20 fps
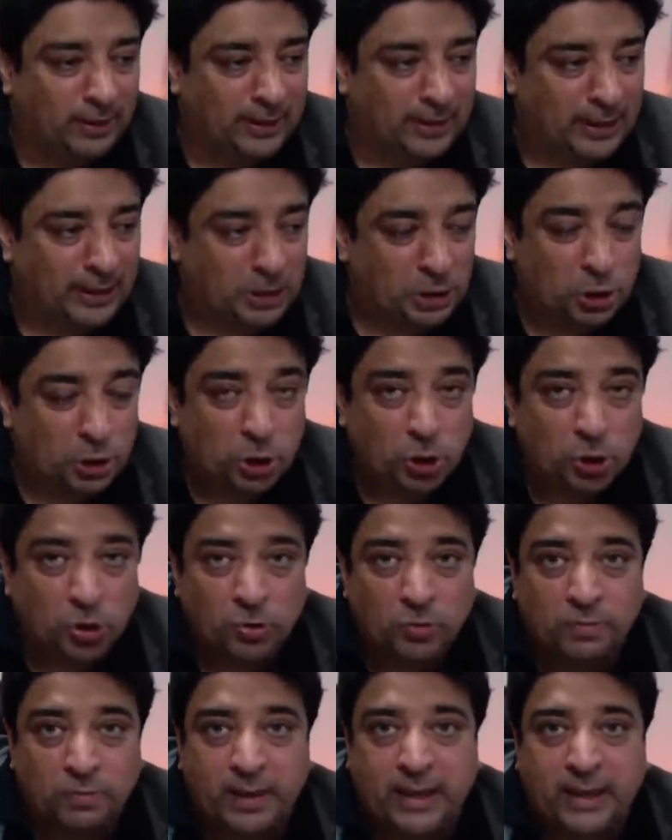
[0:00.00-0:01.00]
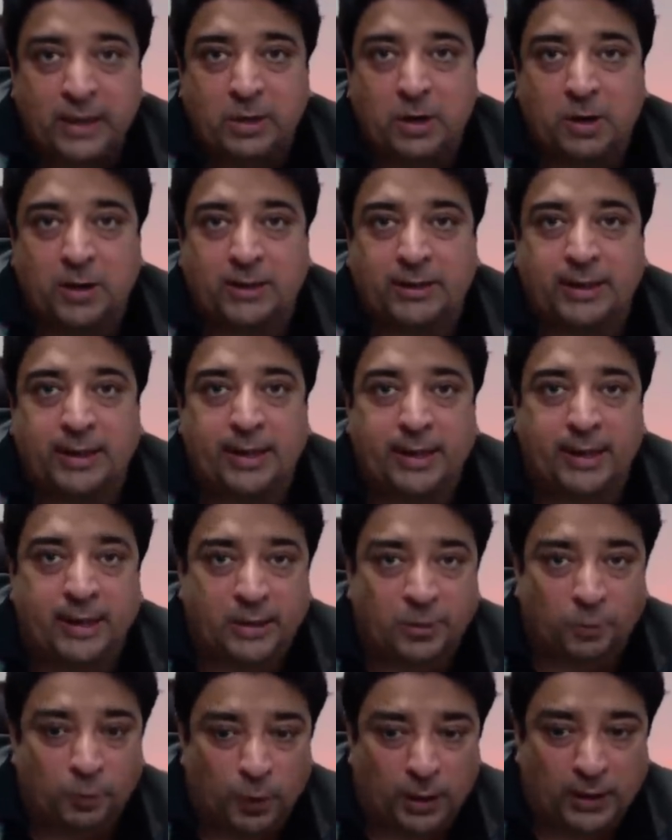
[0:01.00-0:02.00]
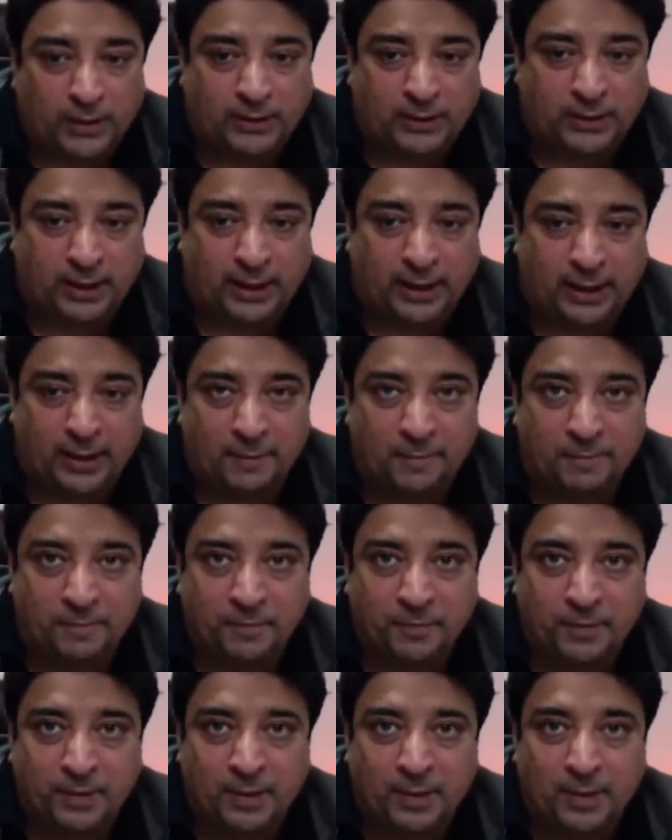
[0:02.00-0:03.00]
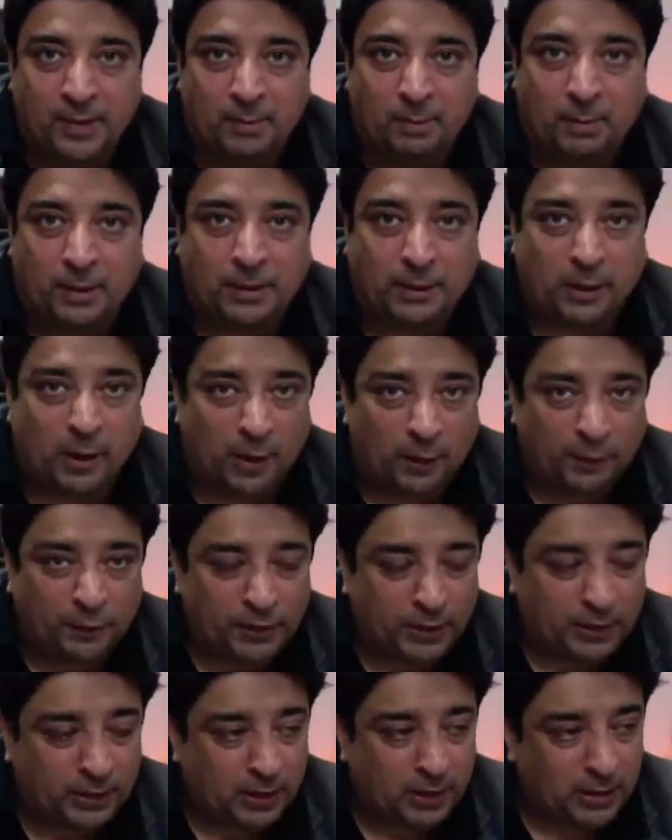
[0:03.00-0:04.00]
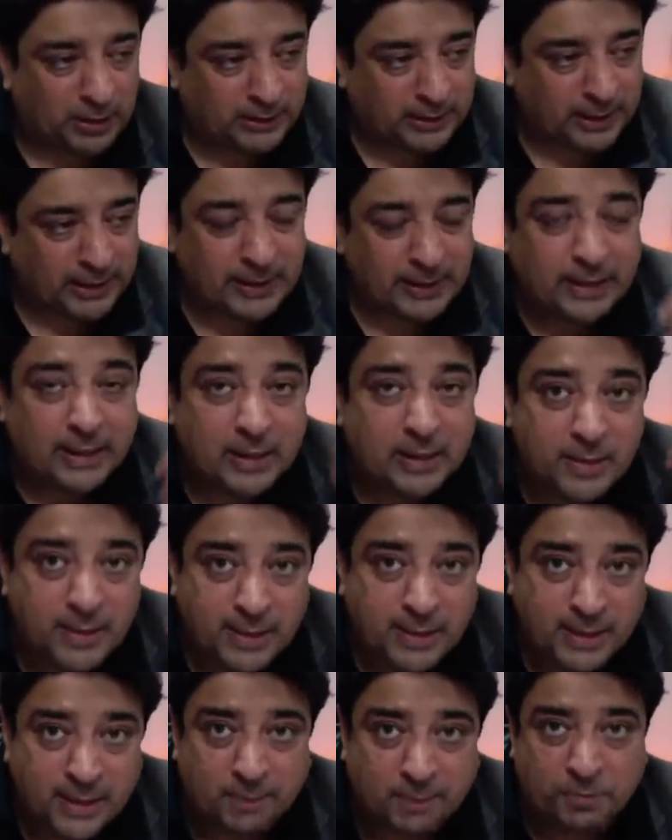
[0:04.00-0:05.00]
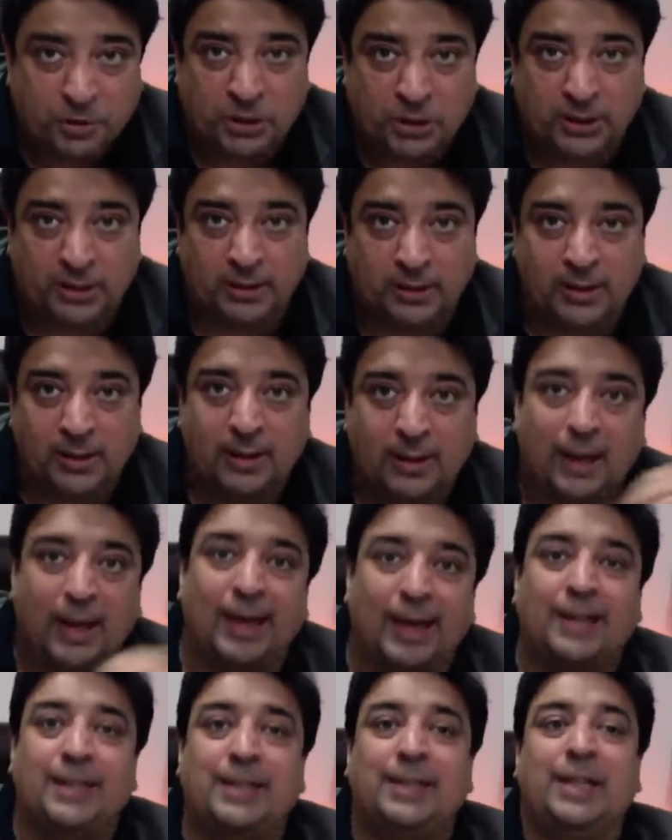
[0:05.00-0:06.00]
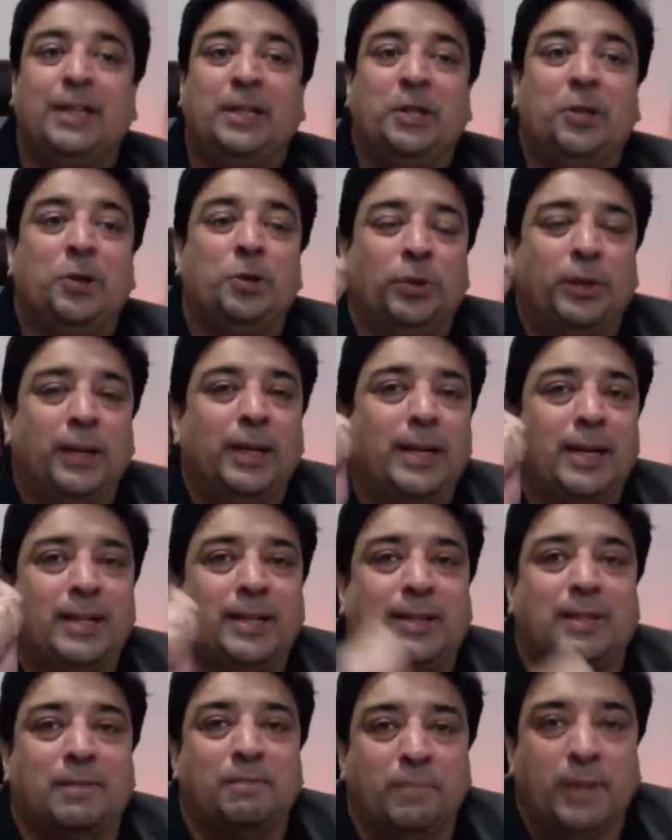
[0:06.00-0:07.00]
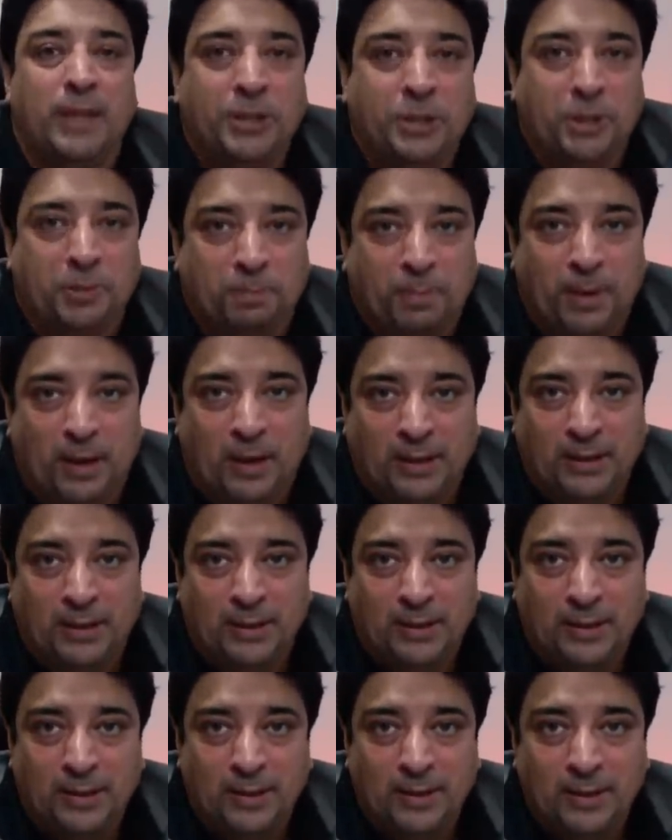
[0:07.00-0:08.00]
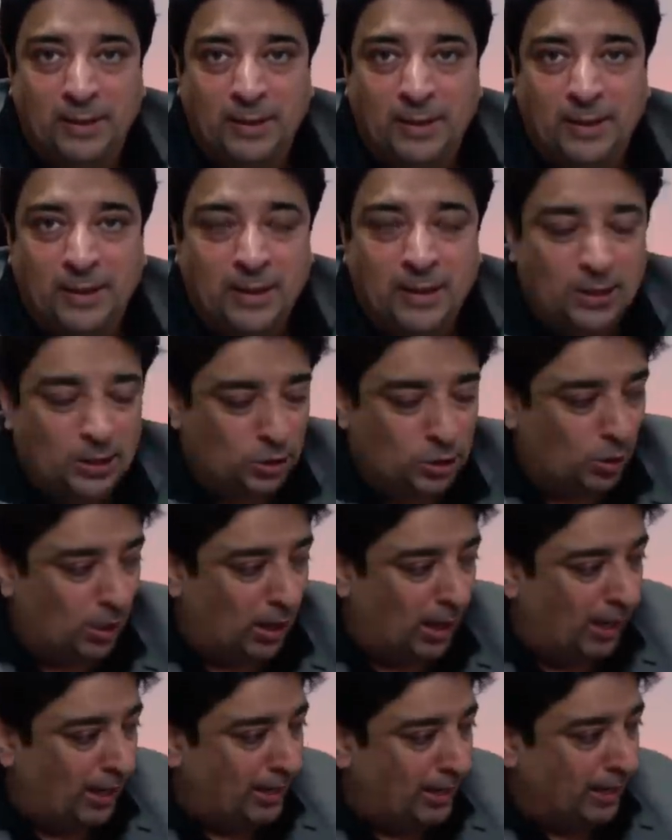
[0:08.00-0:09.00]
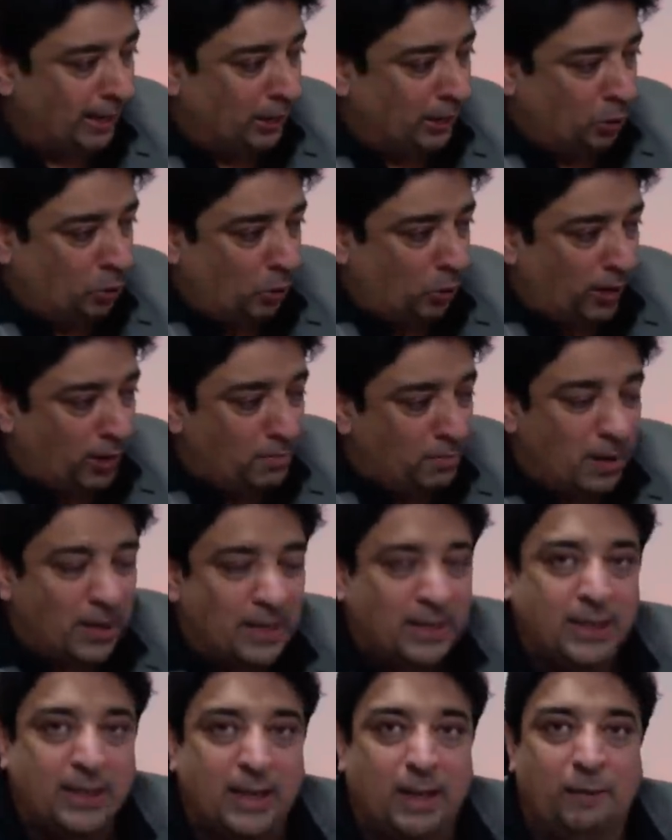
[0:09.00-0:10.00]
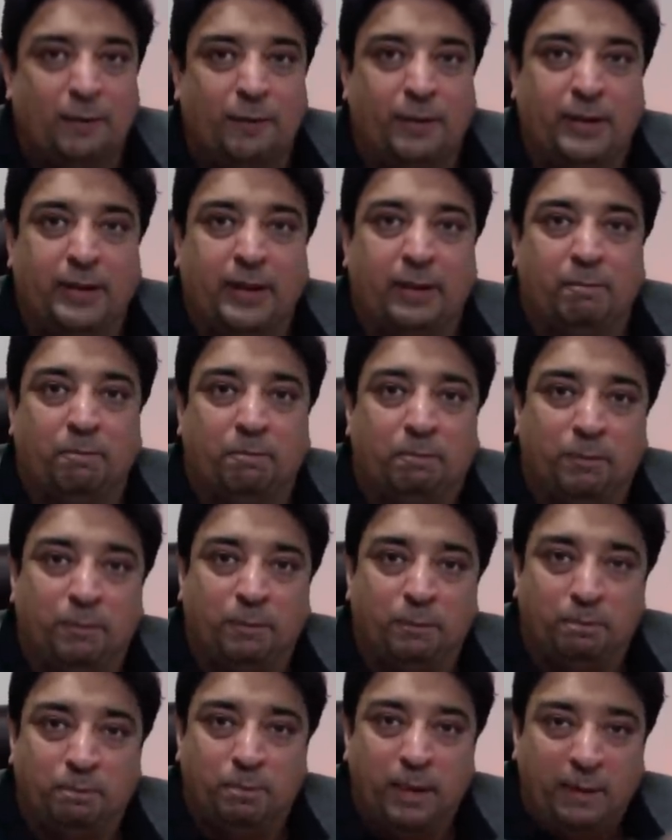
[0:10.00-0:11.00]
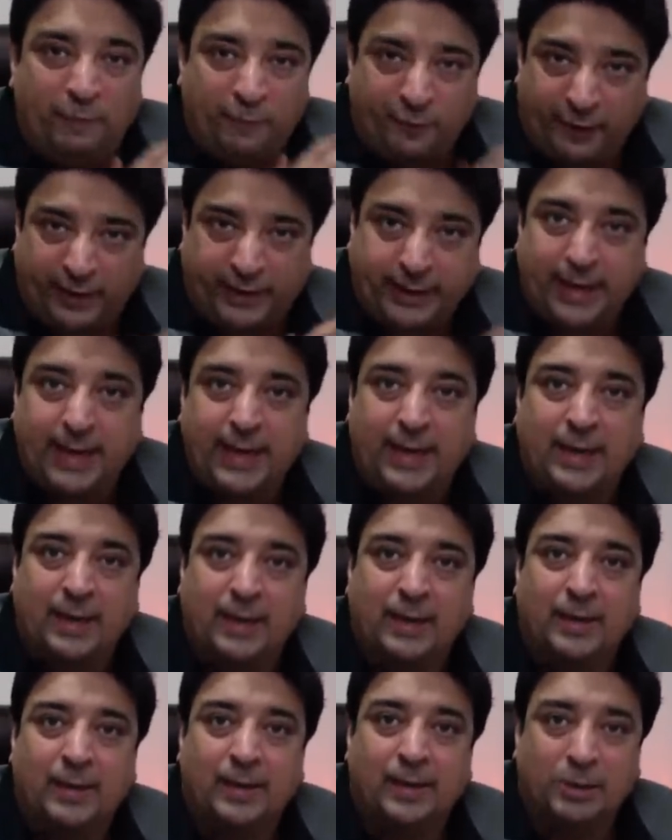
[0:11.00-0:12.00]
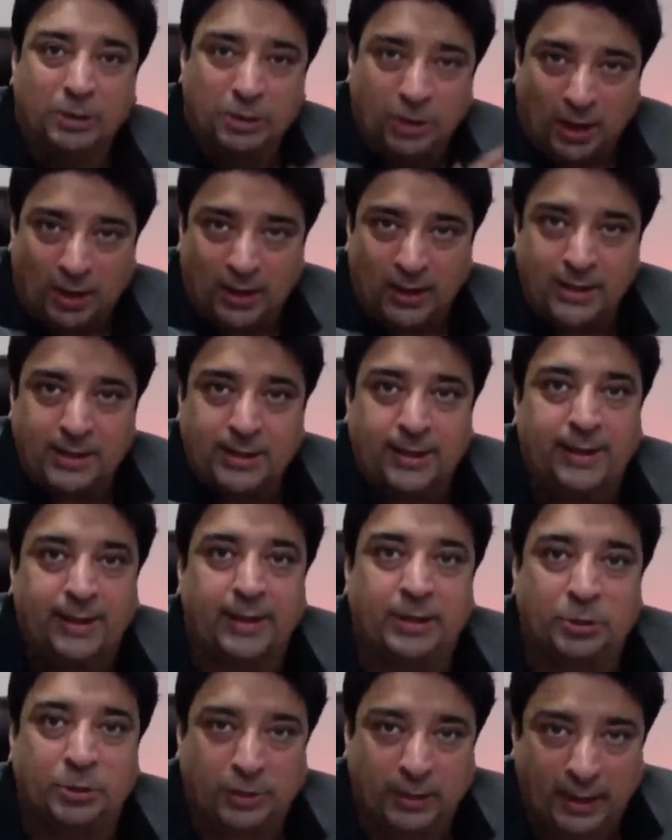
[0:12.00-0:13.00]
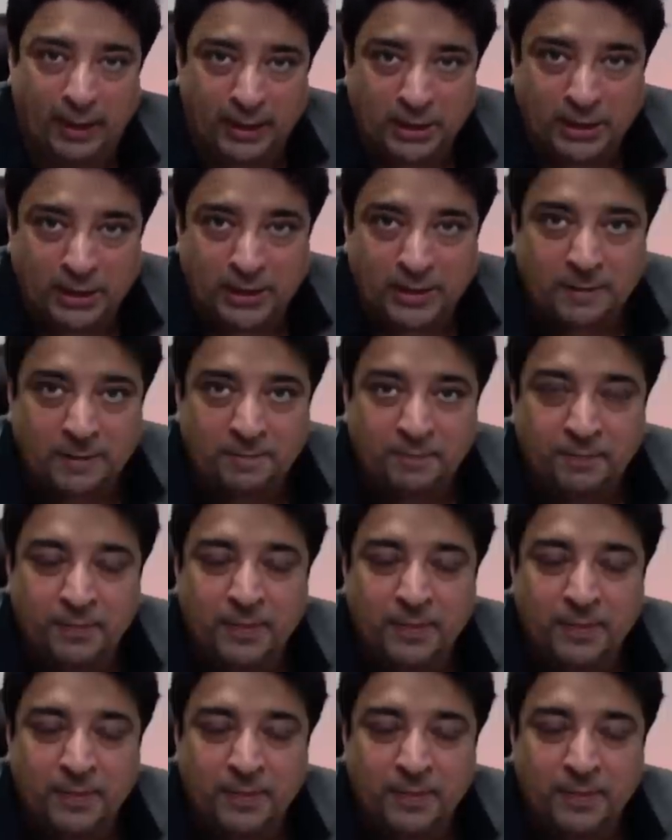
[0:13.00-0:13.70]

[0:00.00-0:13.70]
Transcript: consuming content is one thing, but after content consumption, executing is the major part. So I acquire myself with a befitting knowledge and education,